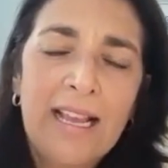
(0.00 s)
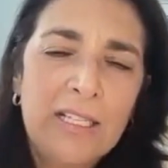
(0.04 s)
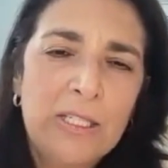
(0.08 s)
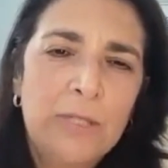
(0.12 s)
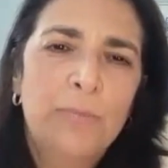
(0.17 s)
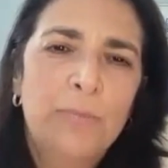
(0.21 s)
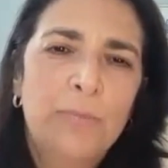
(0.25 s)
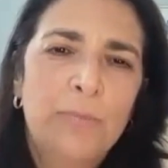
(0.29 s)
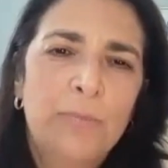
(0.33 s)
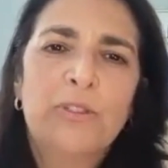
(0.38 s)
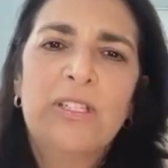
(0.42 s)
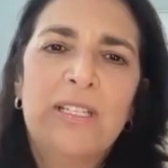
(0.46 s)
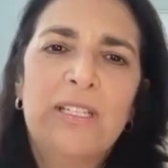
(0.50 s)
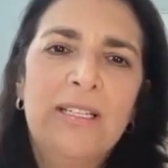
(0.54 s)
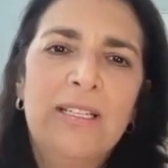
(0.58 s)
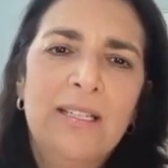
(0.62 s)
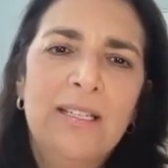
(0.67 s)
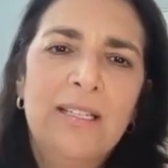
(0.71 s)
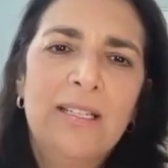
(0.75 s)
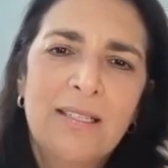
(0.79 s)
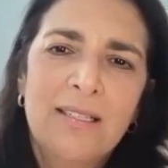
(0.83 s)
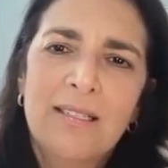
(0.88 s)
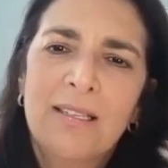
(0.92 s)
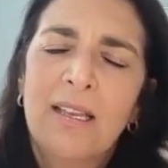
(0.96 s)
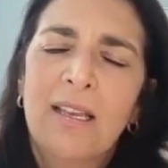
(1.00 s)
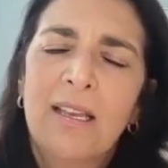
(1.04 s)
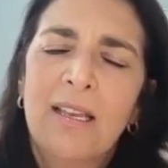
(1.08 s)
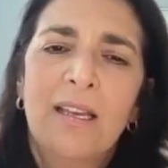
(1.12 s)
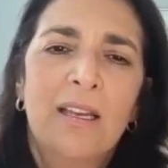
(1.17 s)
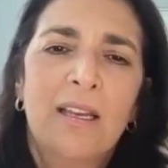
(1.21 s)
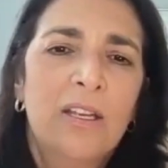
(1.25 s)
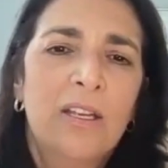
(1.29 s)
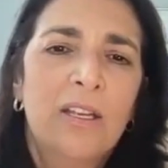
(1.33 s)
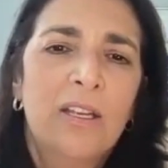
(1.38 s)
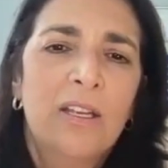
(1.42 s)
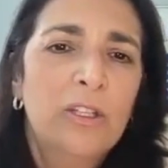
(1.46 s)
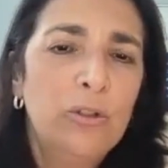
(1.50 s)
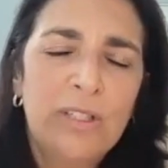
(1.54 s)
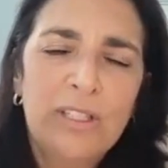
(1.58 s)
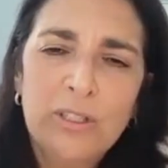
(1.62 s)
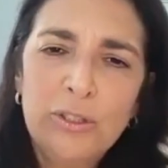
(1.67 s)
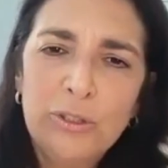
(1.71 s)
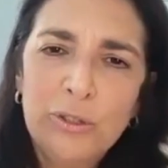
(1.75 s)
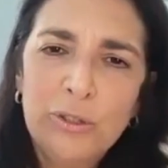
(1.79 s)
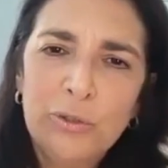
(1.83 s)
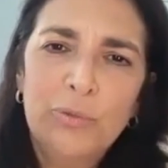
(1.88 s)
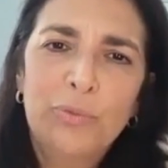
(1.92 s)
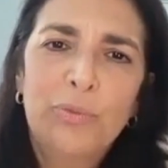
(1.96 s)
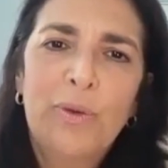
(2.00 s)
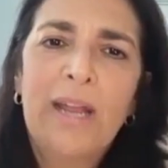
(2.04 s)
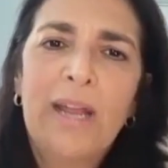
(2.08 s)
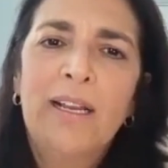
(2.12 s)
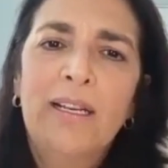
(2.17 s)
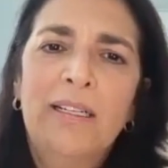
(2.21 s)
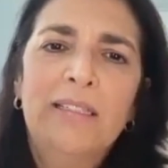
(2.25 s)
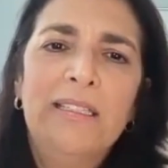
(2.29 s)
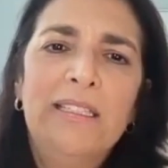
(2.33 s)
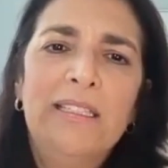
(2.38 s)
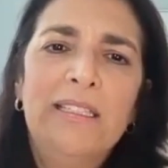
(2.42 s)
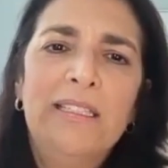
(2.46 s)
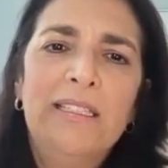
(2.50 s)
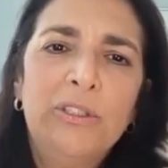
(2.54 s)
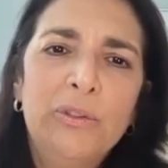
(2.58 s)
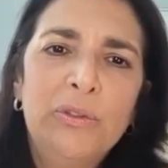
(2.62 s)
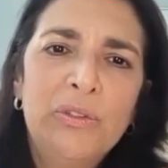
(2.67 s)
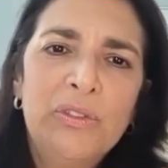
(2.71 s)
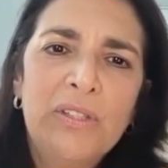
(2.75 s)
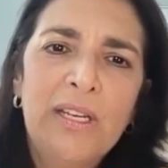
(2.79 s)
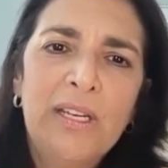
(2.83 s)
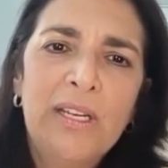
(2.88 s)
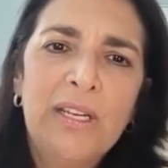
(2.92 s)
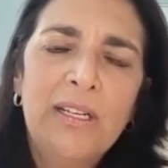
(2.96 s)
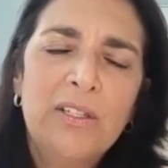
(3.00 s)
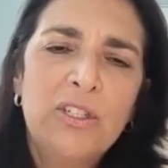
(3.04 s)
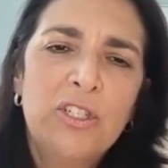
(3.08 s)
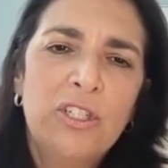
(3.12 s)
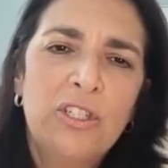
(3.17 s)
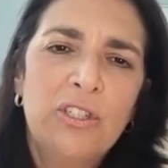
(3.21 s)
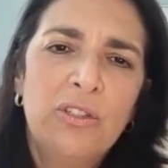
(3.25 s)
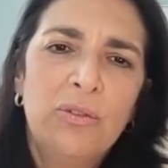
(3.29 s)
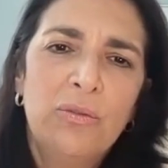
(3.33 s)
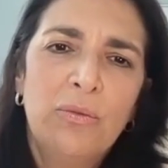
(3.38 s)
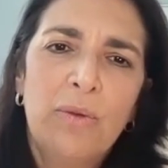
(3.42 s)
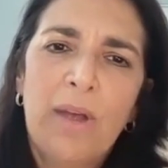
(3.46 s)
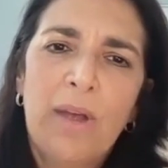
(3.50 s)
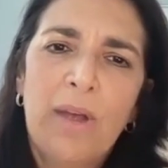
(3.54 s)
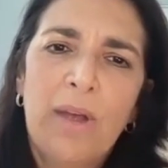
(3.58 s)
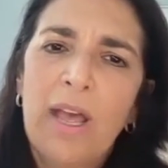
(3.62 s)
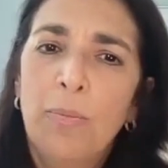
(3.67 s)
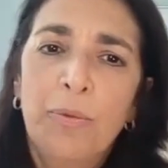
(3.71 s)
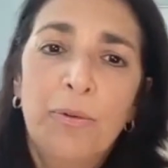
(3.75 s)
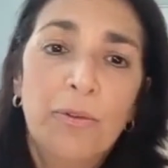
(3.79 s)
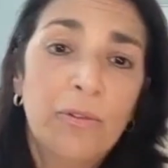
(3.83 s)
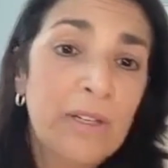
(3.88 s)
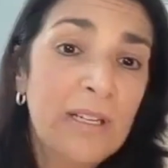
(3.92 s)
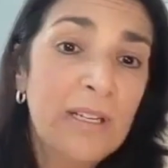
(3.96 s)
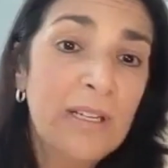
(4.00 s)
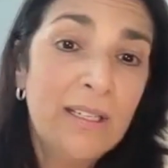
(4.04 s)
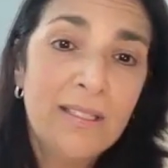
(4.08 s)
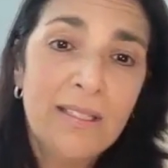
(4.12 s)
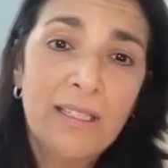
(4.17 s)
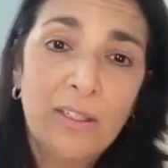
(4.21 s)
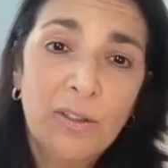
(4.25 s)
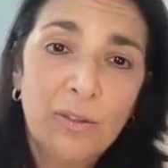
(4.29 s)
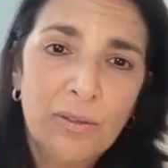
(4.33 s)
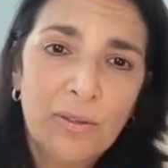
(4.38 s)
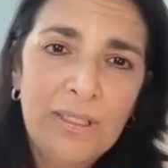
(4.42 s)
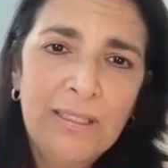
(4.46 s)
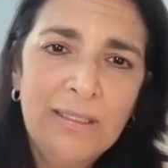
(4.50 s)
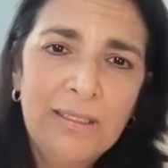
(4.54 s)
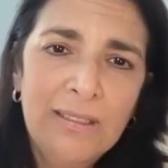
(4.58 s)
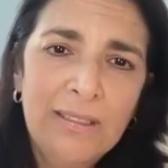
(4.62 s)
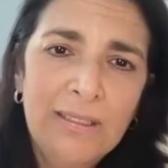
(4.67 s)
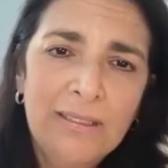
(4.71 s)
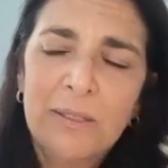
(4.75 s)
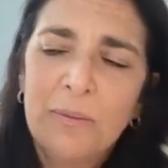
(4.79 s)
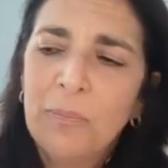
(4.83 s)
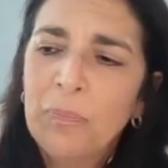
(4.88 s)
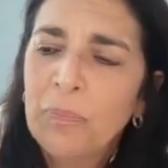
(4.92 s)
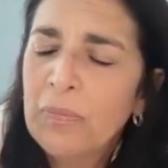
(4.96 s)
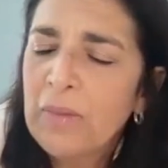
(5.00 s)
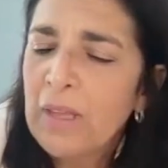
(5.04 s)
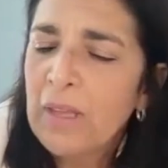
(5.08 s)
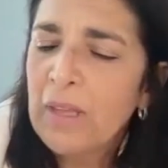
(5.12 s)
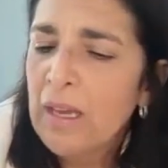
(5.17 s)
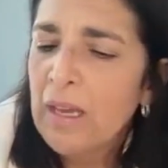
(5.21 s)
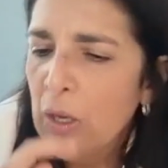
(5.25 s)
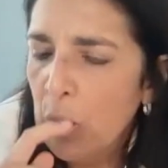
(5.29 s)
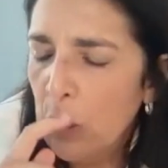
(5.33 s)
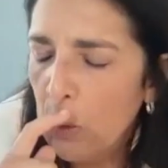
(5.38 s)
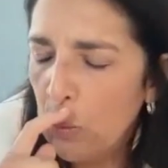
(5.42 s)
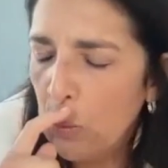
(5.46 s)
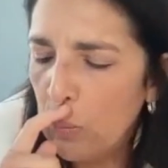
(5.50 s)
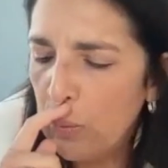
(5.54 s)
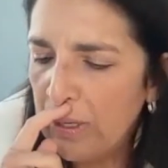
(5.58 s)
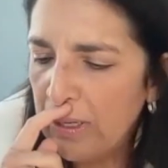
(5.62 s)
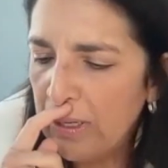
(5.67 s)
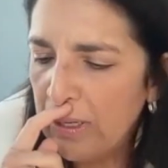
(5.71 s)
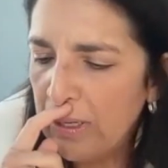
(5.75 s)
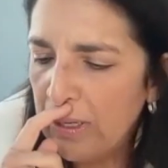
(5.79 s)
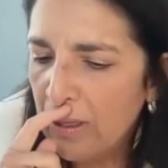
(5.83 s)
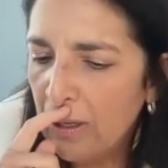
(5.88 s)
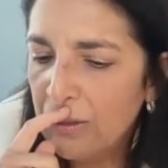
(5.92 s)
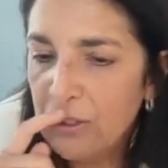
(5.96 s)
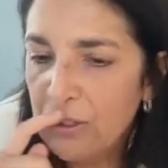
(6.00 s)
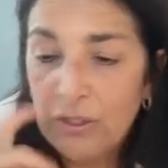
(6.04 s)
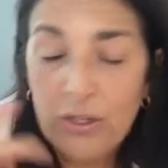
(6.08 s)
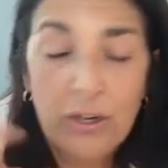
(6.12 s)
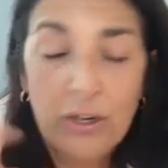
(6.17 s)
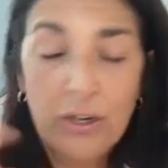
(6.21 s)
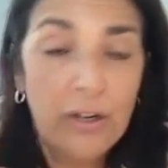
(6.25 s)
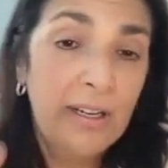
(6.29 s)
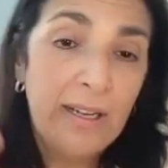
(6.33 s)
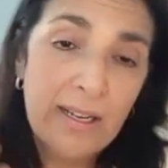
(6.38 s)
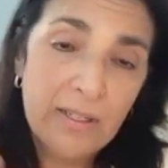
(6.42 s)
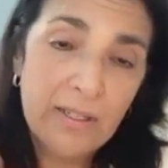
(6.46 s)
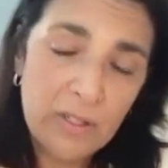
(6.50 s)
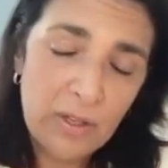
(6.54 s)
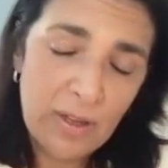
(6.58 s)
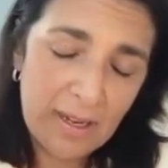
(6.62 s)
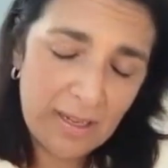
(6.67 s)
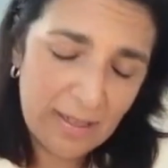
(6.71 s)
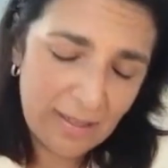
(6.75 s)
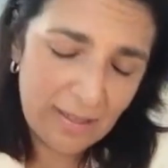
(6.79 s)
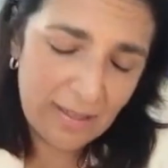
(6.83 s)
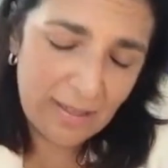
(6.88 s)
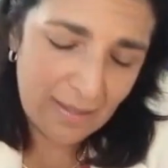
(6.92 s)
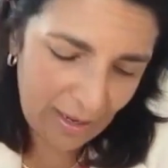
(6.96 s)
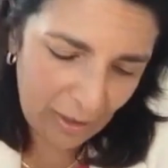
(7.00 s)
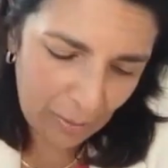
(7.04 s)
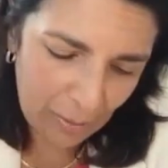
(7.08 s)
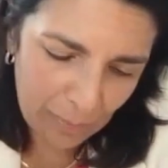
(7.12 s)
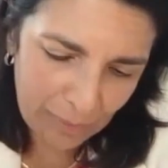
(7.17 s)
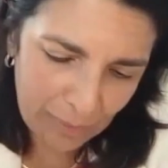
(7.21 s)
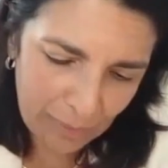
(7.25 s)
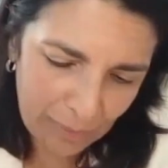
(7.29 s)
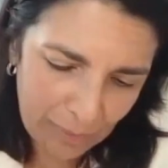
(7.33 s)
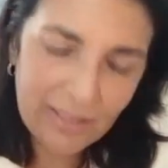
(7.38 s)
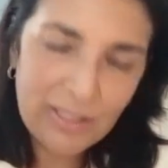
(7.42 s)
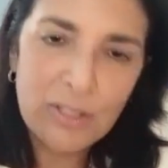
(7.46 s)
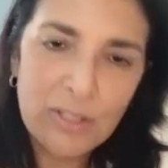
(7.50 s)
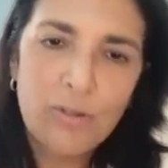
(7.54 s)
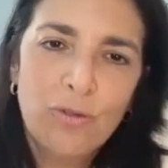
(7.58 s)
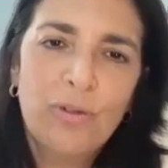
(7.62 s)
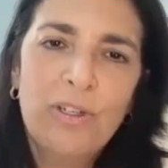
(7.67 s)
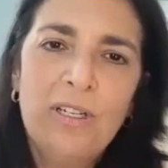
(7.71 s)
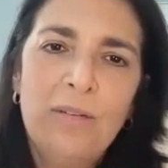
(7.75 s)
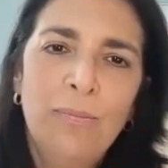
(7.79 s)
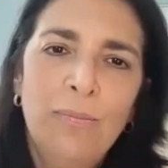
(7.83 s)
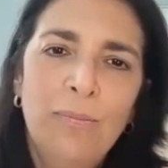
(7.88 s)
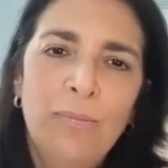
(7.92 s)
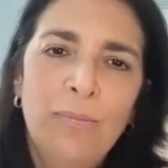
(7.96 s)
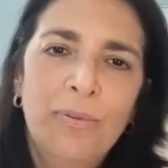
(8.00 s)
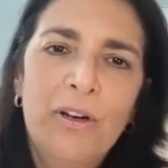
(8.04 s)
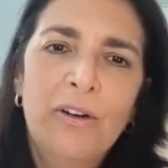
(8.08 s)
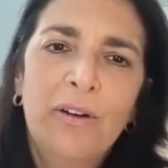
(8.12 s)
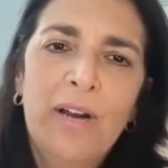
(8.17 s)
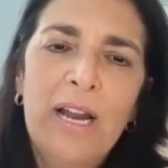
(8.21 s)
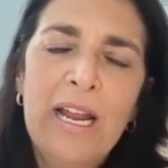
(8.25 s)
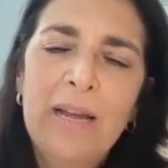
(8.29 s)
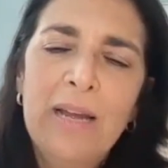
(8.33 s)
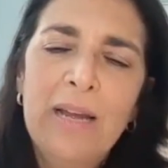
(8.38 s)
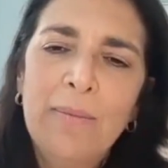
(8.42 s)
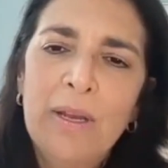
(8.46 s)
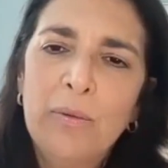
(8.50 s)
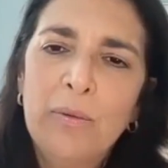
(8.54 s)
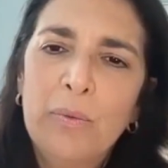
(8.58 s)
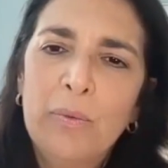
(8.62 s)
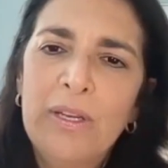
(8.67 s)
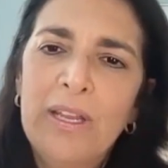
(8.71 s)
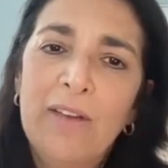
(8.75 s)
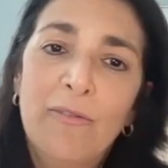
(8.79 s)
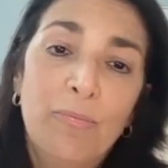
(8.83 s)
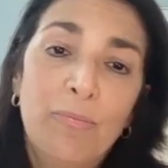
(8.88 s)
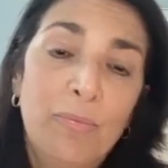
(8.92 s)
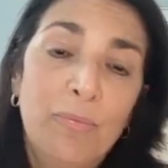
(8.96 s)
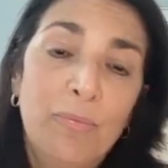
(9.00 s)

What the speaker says: expertise, you can directly use it to help Greeks in Greece. We are starting, as I said, our Plant a Tree program, and we have